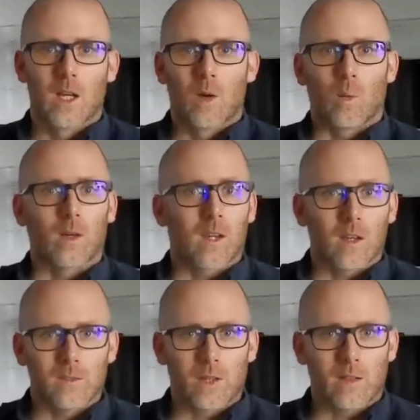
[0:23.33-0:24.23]
working
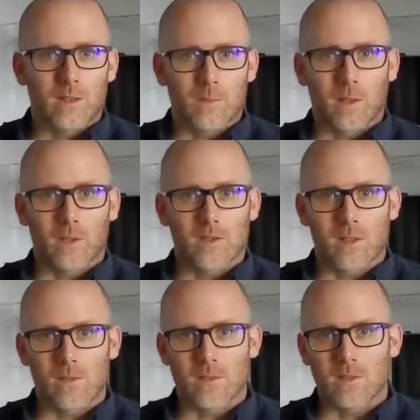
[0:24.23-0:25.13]
on the various
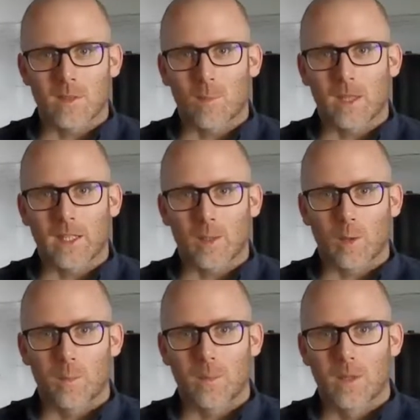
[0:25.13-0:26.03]
microservices that make it
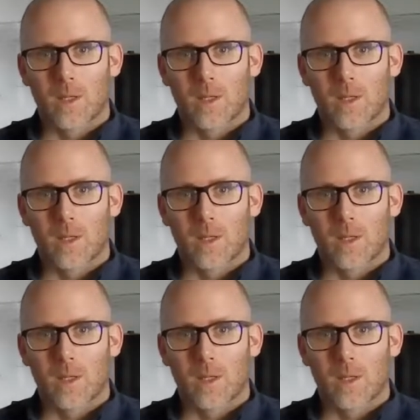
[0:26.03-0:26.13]
up,